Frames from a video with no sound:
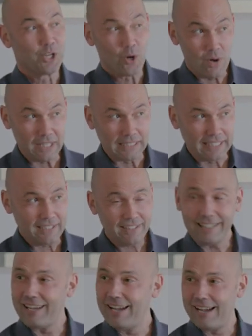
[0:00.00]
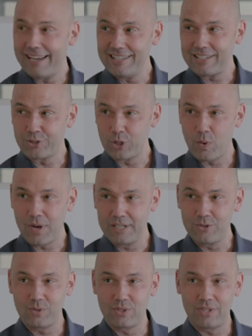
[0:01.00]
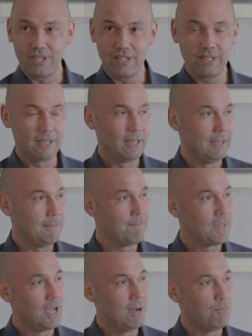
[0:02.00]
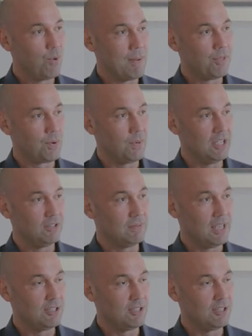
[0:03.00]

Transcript: Currently, uh, he's actually quite interested in um, Web three, and,